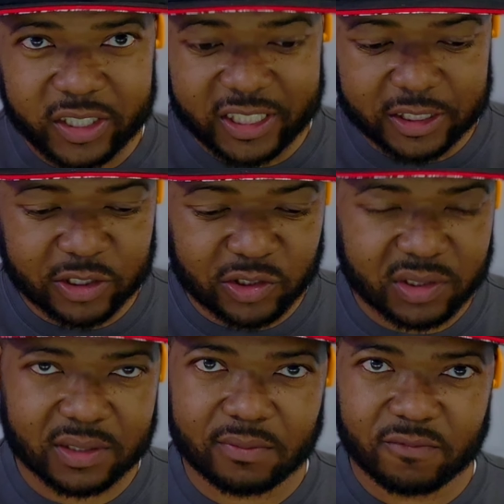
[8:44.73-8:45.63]

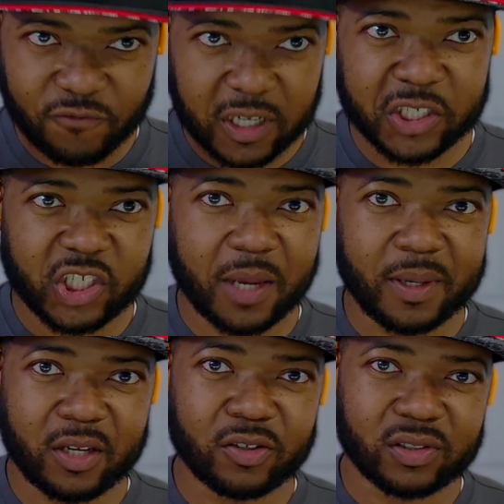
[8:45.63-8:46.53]
ears and funny shaped
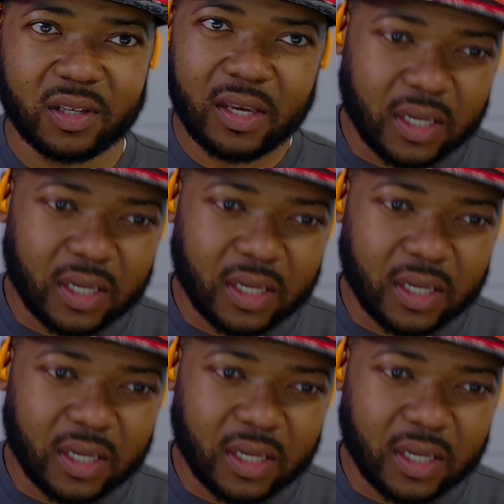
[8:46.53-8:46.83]
ears,